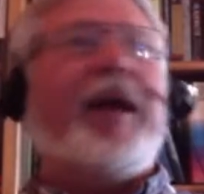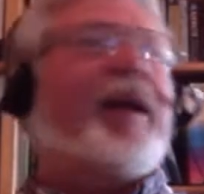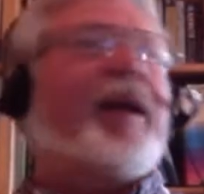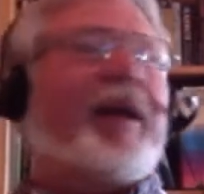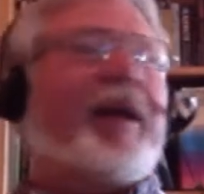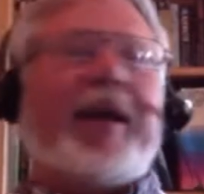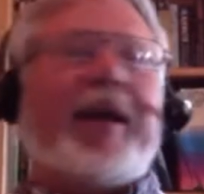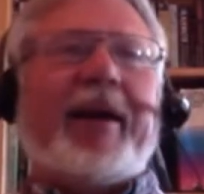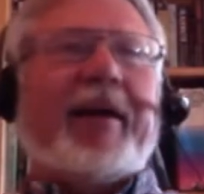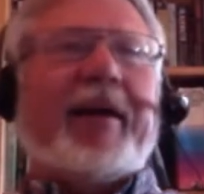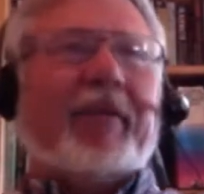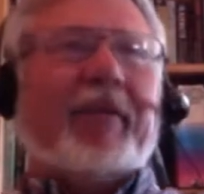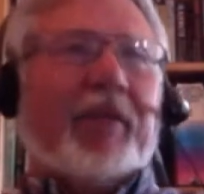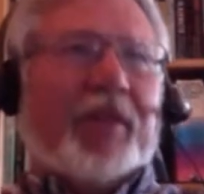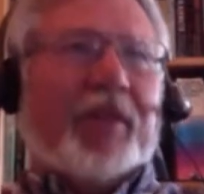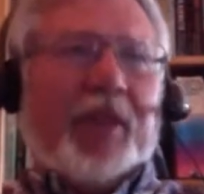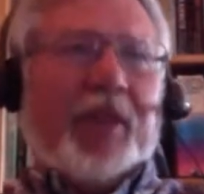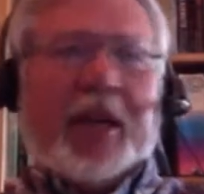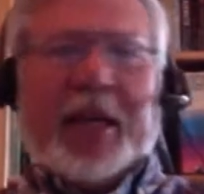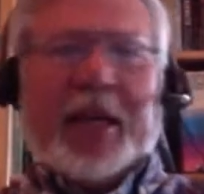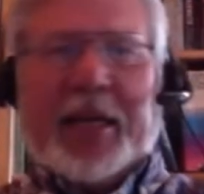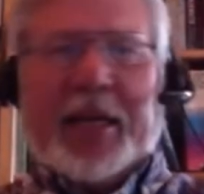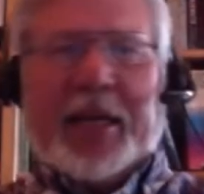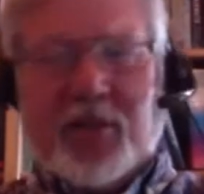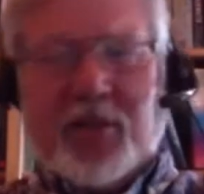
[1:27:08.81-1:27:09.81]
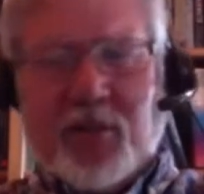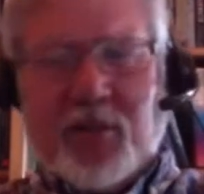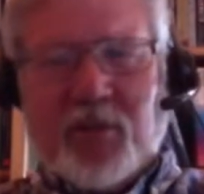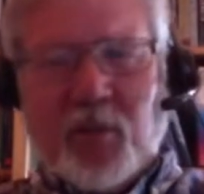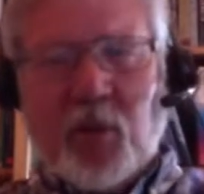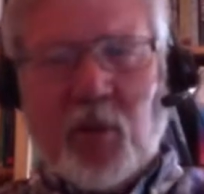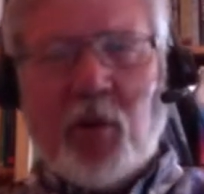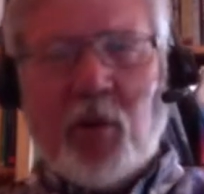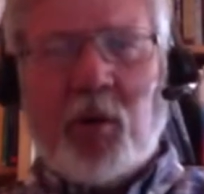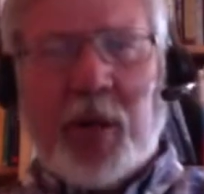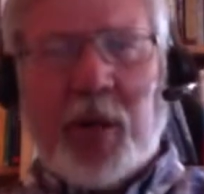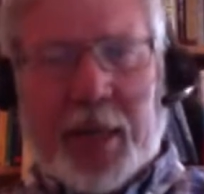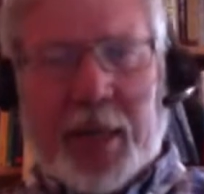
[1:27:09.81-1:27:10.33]
and everything gets
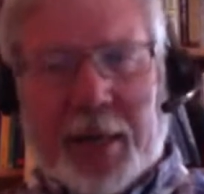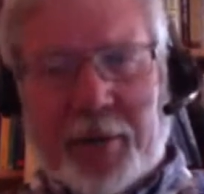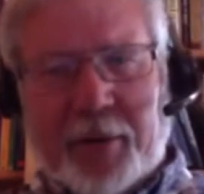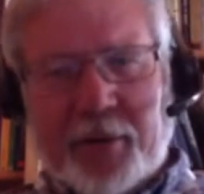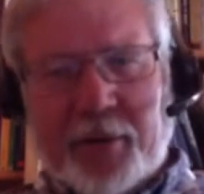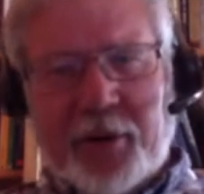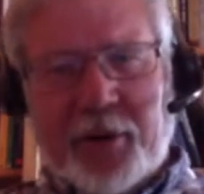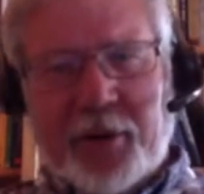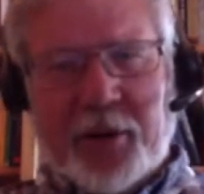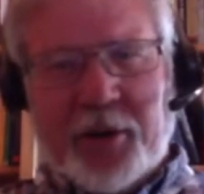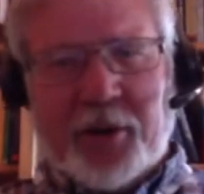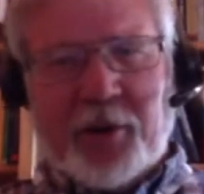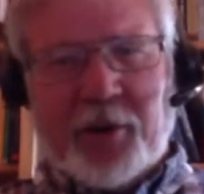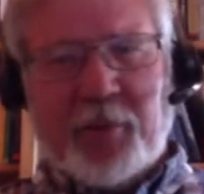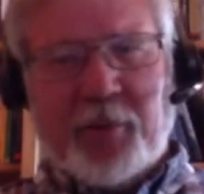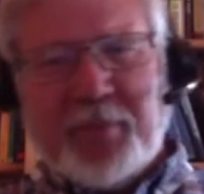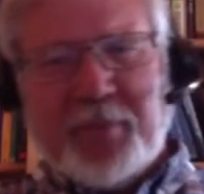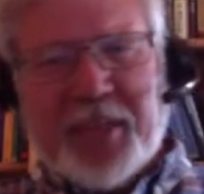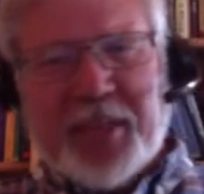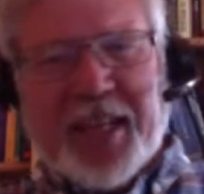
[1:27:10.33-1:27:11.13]
thrown out, you know.